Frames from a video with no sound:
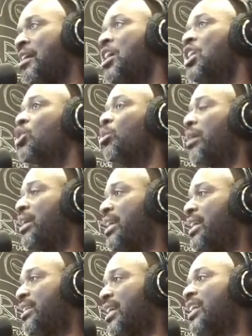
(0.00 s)
So, what he
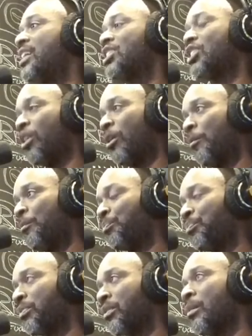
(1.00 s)
does though,
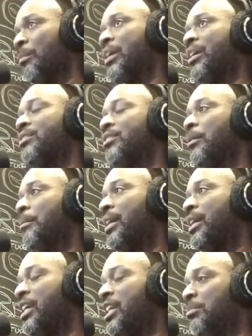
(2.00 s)
because of the
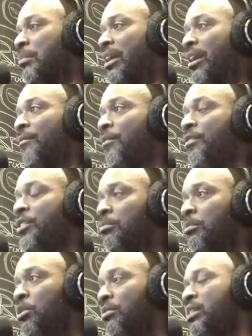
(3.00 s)
money he's made off of his
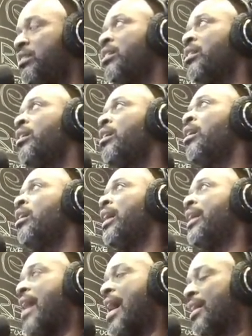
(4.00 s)
movies
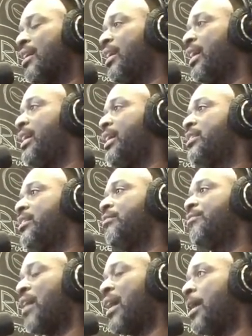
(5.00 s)
and accolades and
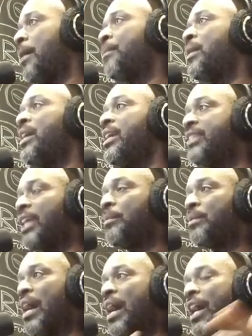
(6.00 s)
fame, he's
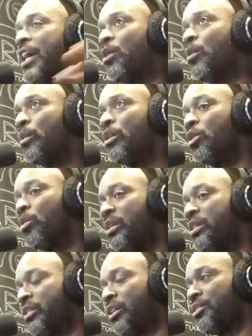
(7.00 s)
able to hire real
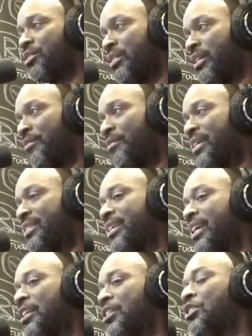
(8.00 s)
researchers and
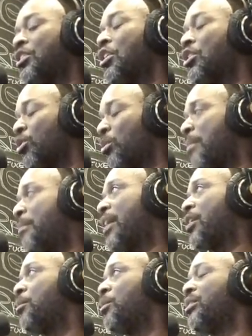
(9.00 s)
investigators. So, what
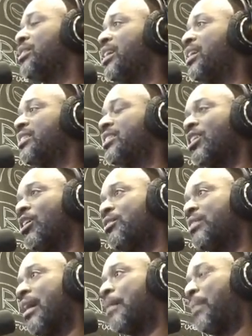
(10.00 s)
Michael Moore does is
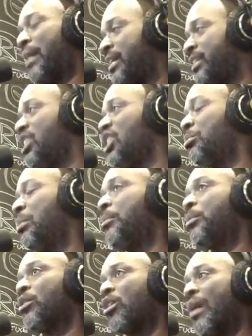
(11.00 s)
goes pays these
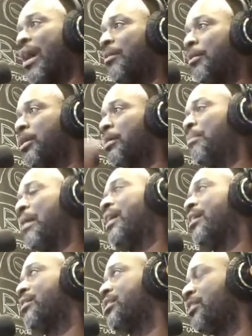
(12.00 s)
people to go out and
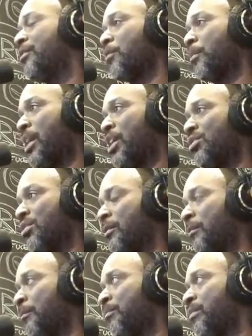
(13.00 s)
compile this information
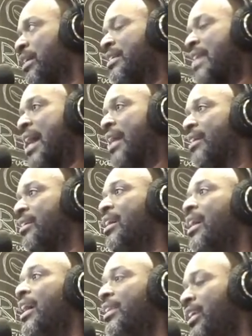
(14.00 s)
and data.
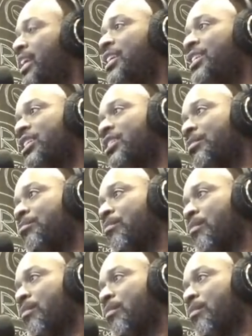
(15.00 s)
And then he just